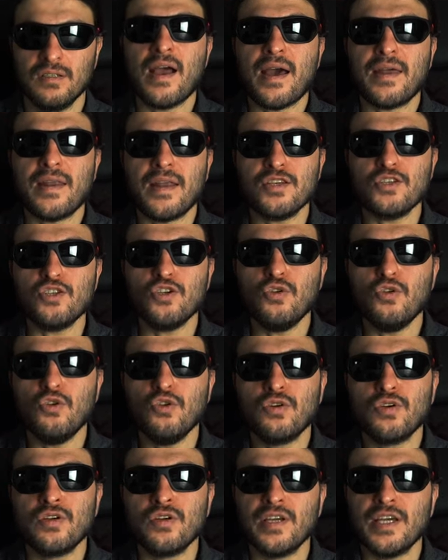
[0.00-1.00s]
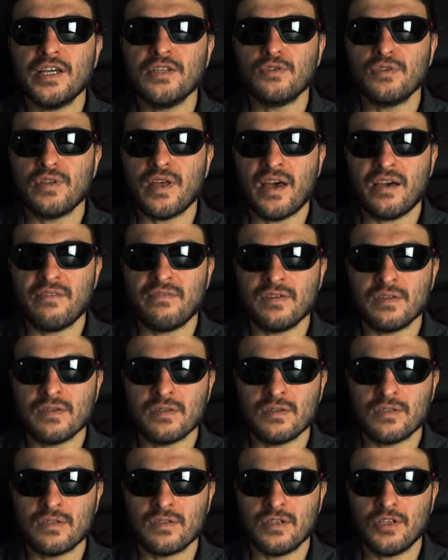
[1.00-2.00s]
And as you look into the
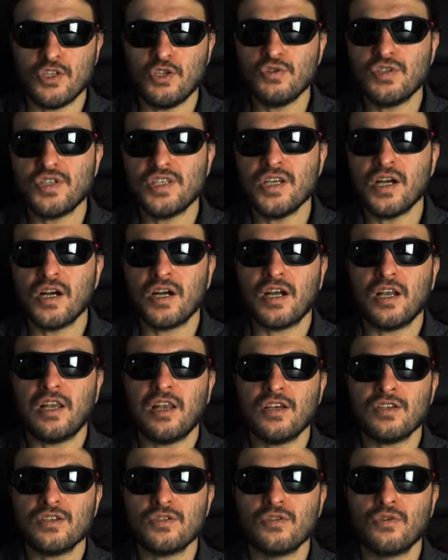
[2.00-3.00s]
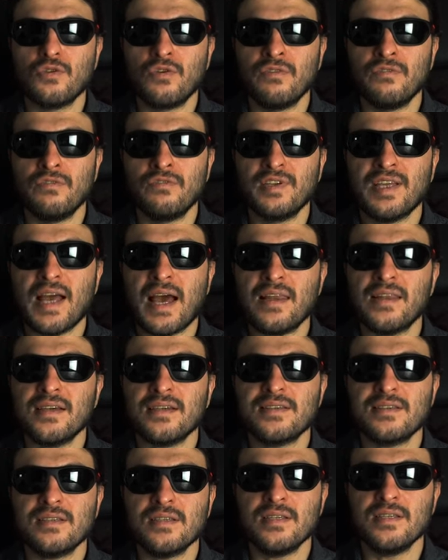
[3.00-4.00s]
heavens, you see a cluster of
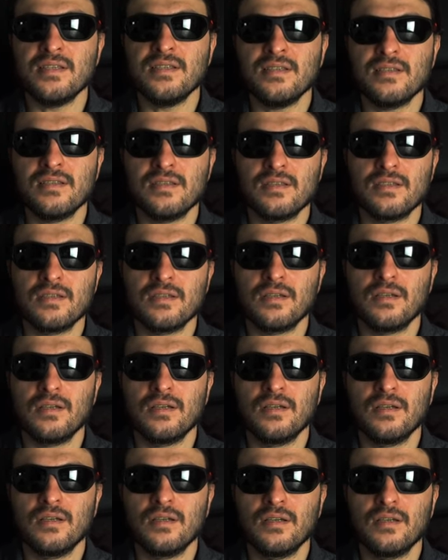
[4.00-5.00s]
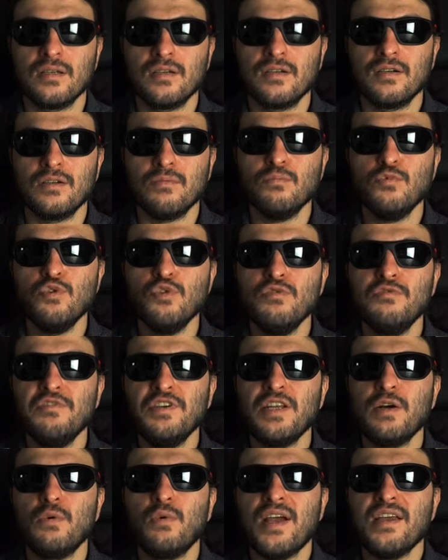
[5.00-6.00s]
galaxies
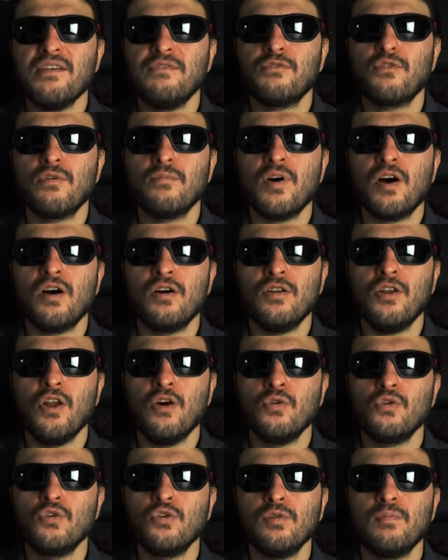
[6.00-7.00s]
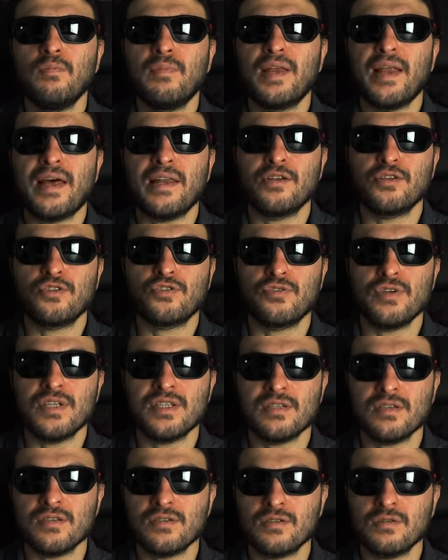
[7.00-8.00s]
moving away from our local planetary
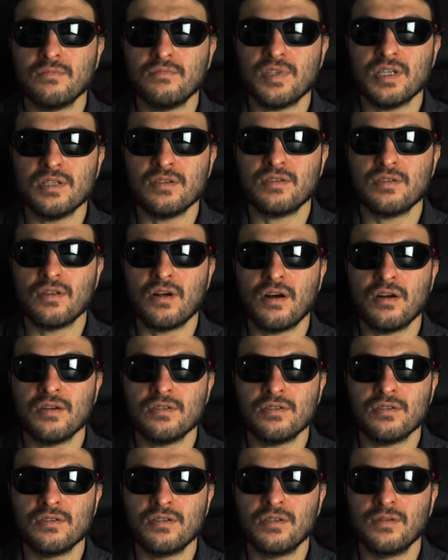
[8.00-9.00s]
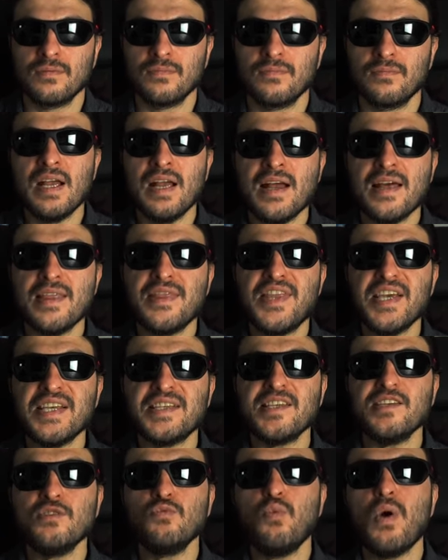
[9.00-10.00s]
systems and stars.
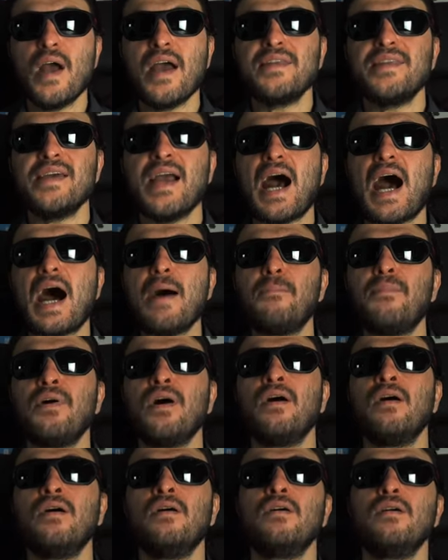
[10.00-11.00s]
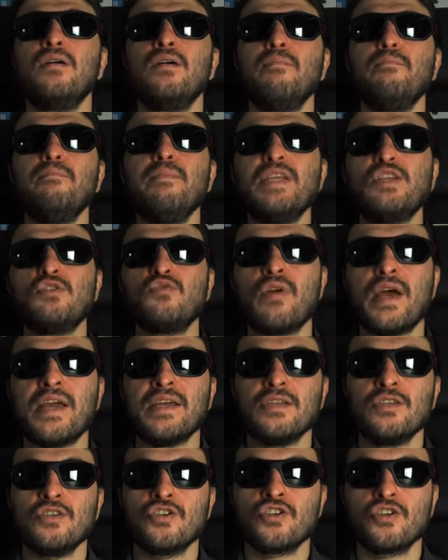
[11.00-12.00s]
This is where the upper
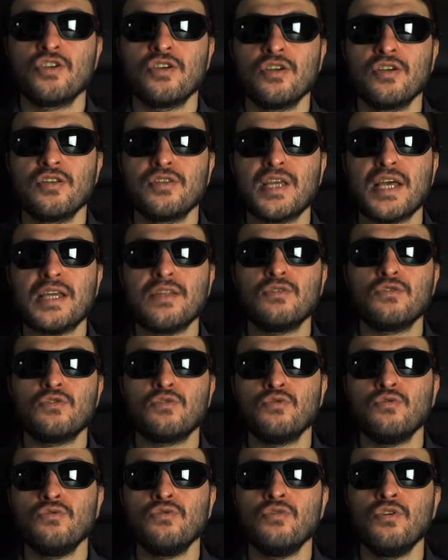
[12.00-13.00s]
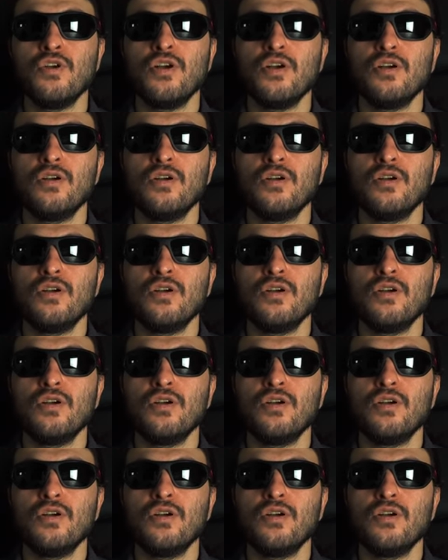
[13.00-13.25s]
mid-range tend to